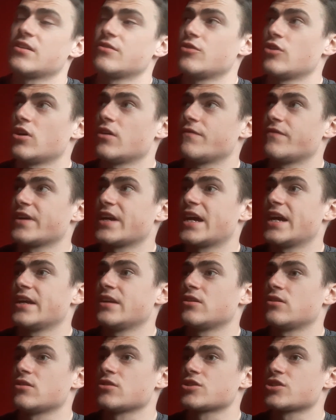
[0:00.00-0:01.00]
Don't forget, you
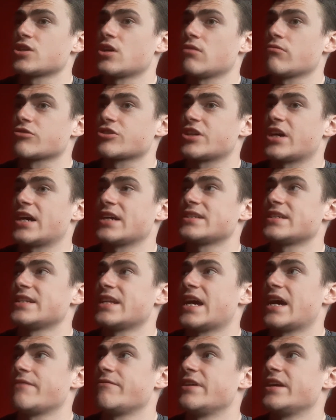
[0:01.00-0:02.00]
know, Solskjaer is
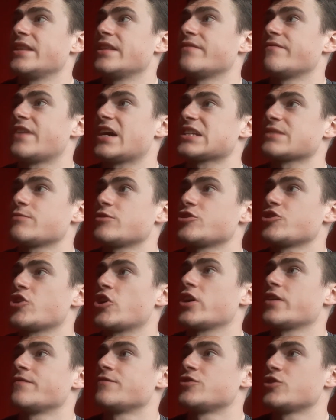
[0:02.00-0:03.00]
inheriting the vast
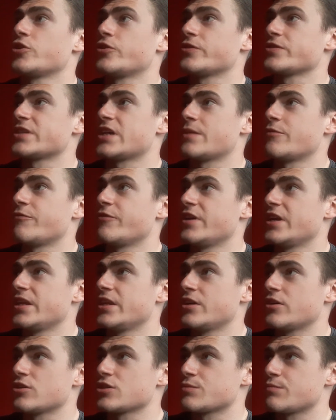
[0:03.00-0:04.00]
majority of Jose
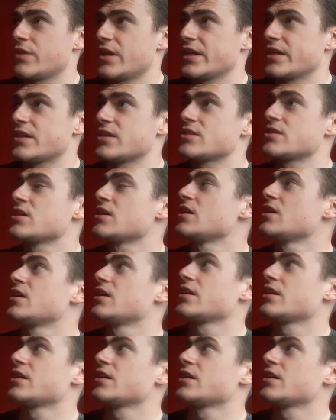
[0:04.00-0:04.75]
Mourinho's players,